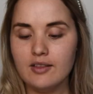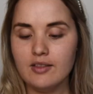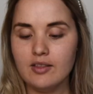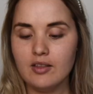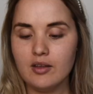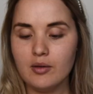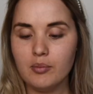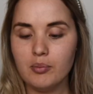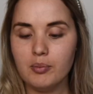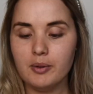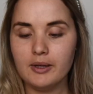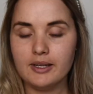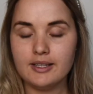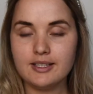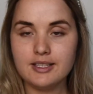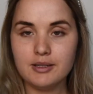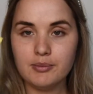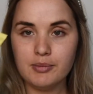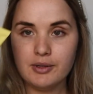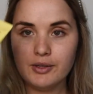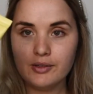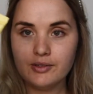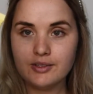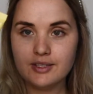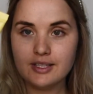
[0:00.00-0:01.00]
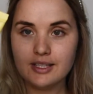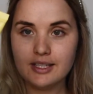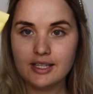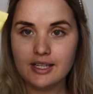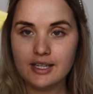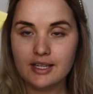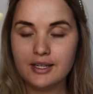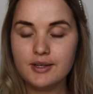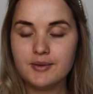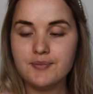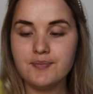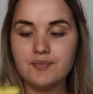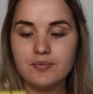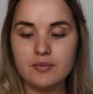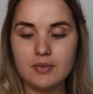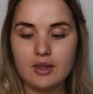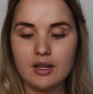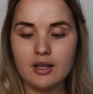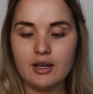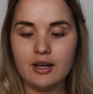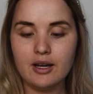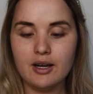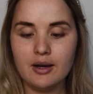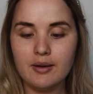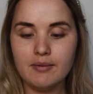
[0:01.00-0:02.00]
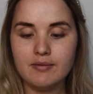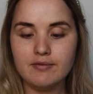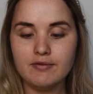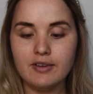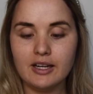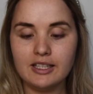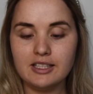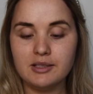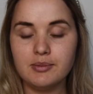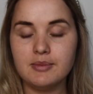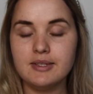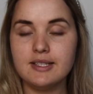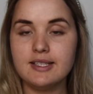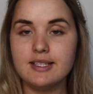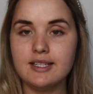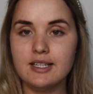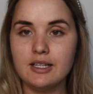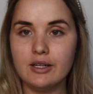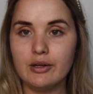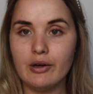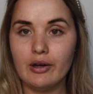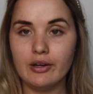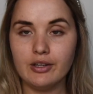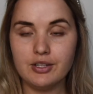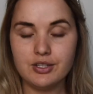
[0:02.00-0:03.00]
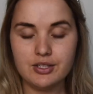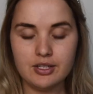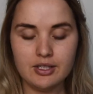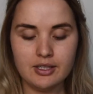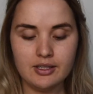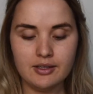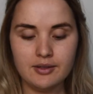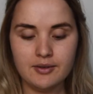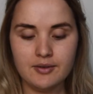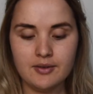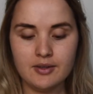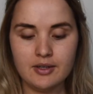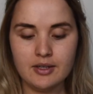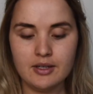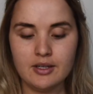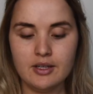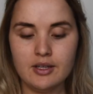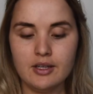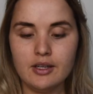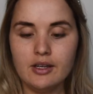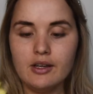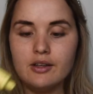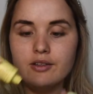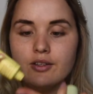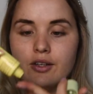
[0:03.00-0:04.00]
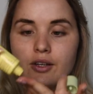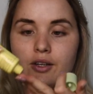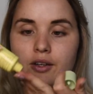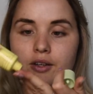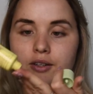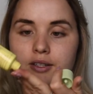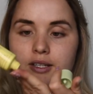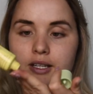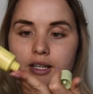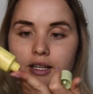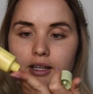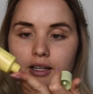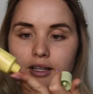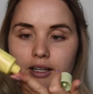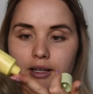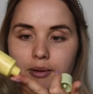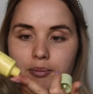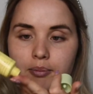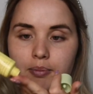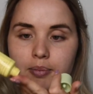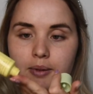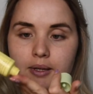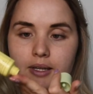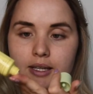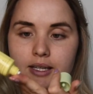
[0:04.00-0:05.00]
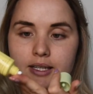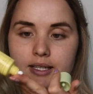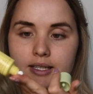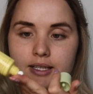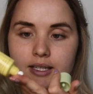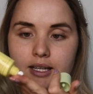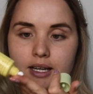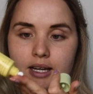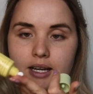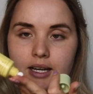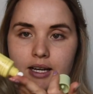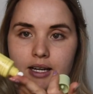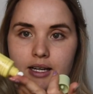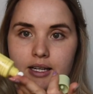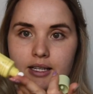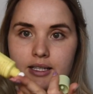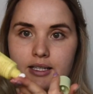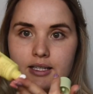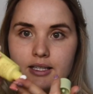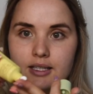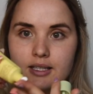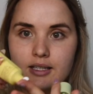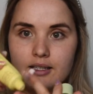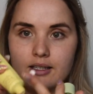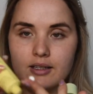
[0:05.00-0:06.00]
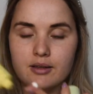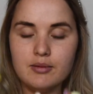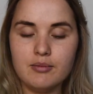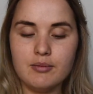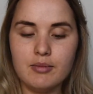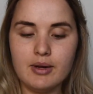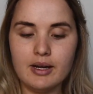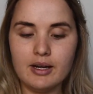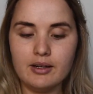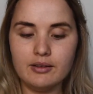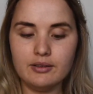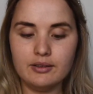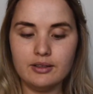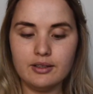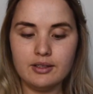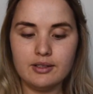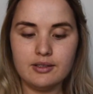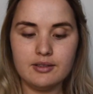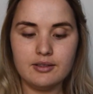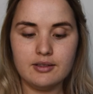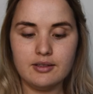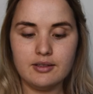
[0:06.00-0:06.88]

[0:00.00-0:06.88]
The Pixi Beauty Vitamin C Lotion. So using like a pea-sized amount.